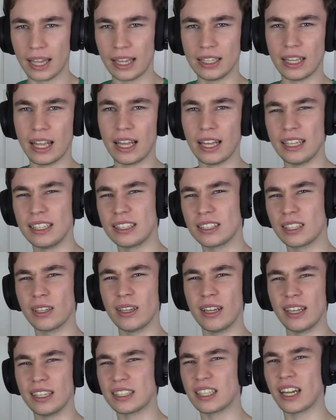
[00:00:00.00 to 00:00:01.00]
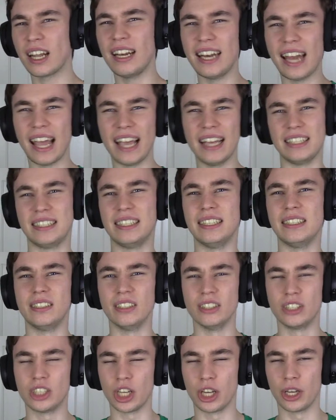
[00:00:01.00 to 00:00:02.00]
it's like late
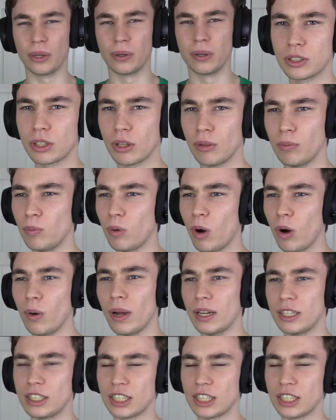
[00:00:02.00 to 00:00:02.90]
season 2. So Walt and